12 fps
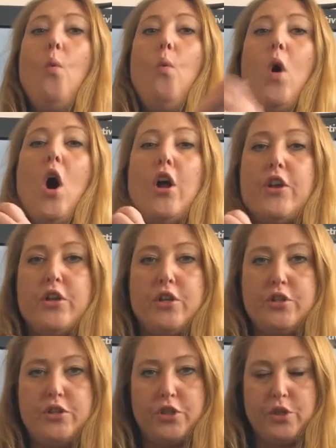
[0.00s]
1,
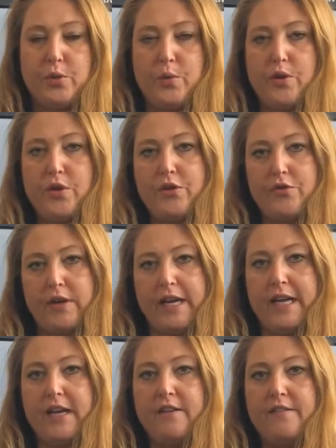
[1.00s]
2, 3,